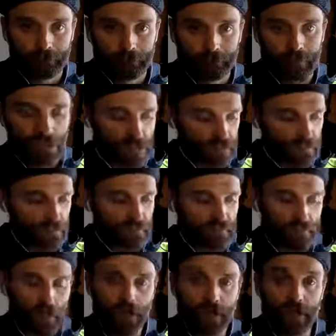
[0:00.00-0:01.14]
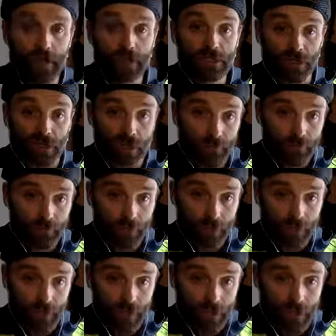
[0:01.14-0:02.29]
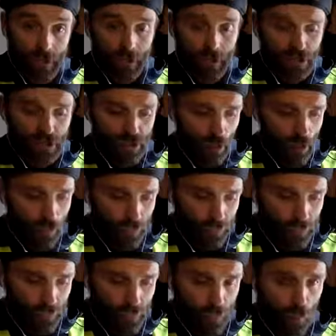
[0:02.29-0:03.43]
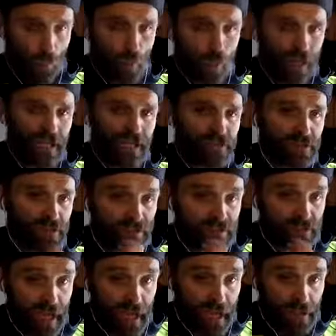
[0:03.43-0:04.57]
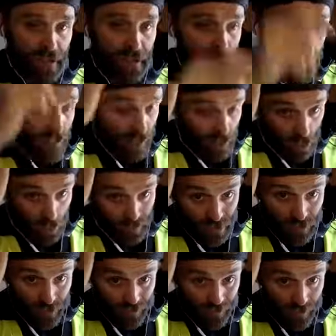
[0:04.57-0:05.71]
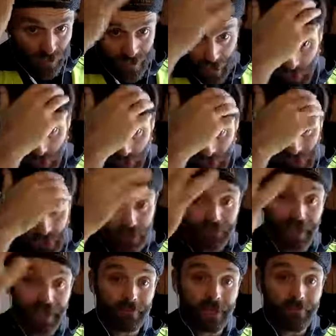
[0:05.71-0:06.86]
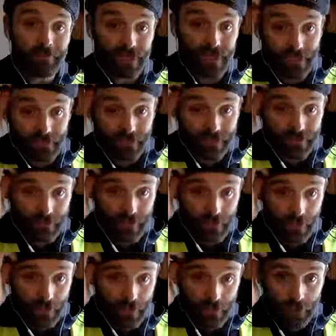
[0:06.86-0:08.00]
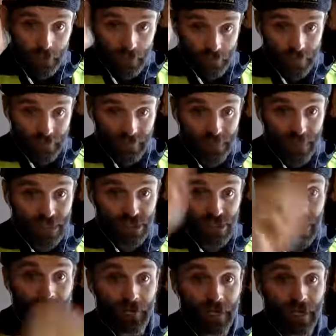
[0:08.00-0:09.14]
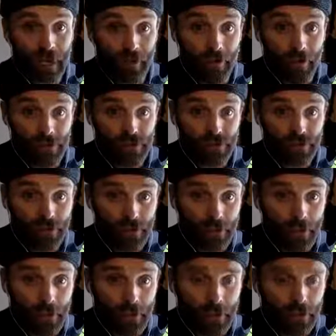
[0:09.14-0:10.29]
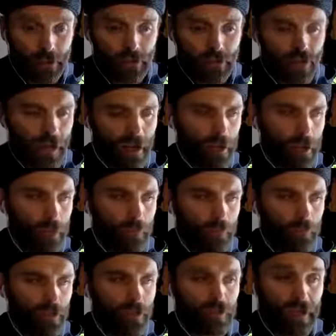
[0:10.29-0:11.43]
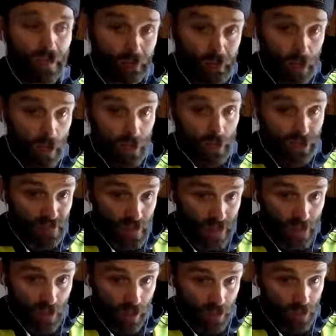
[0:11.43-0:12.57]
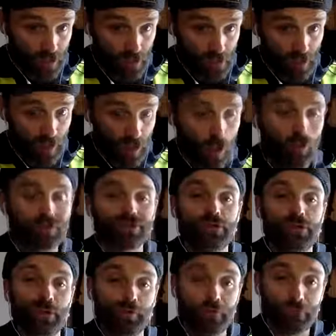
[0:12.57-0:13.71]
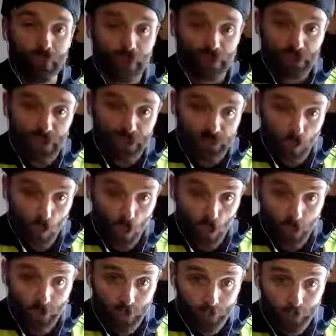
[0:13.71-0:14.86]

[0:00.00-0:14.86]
because of his fallen nature. So, why is it said, let God be true and every man a liar? Because men make mistakes. Sometimes they make genuine errors. So, we don't have God on speed dial. No, so we refer to his word.